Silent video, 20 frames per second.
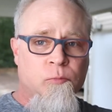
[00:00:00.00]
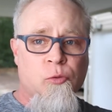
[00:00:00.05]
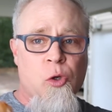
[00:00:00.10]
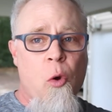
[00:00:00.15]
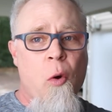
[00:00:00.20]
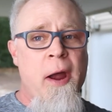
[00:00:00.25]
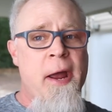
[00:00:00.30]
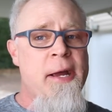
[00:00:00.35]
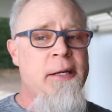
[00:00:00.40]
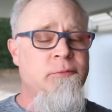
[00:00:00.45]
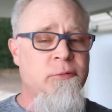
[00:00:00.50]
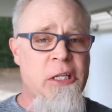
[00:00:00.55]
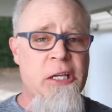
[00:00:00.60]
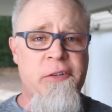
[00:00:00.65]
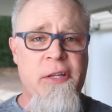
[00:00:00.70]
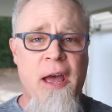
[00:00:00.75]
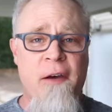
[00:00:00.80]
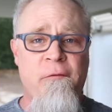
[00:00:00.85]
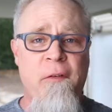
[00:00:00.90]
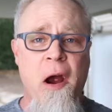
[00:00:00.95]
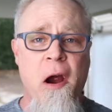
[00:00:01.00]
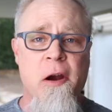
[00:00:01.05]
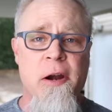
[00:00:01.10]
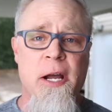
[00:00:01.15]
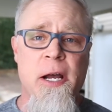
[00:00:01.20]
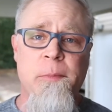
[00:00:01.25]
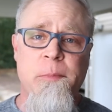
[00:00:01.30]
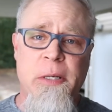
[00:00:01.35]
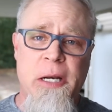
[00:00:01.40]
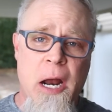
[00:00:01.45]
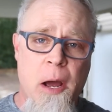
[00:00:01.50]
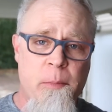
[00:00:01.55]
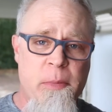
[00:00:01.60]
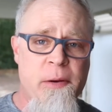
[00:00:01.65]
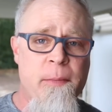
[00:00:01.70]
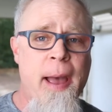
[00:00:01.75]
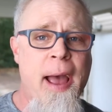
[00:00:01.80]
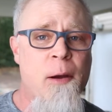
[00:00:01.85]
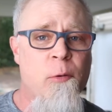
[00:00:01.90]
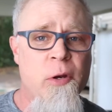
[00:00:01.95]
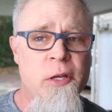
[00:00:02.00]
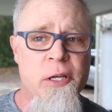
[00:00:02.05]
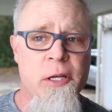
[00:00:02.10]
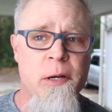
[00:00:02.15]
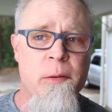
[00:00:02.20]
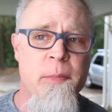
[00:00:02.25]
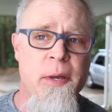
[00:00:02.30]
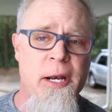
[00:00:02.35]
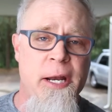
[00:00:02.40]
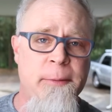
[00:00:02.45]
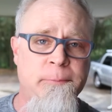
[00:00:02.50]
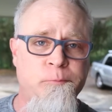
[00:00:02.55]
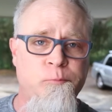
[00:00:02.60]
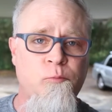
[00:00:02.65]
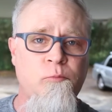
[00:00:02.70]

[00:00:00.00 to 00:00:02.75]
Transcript: go ahead and get that fired up and I'll be back with you in a minute.